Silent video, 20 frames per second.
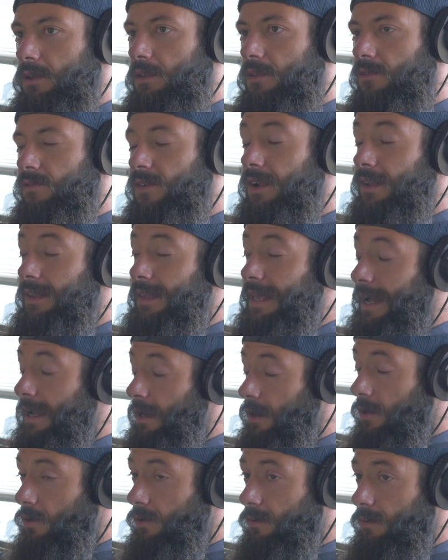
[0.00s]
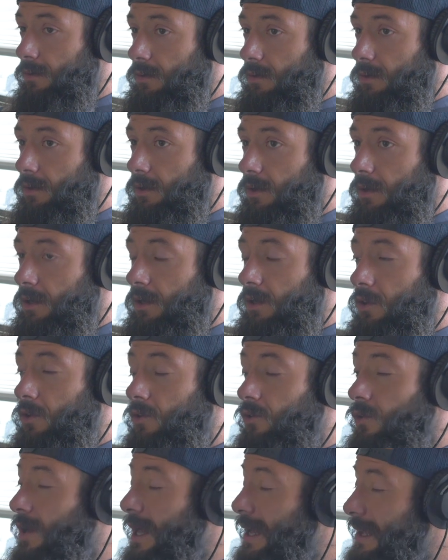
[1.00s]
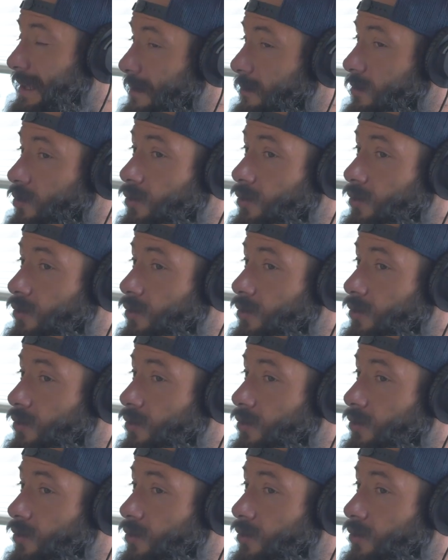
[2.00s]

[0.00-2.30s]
It's very technical. You do get some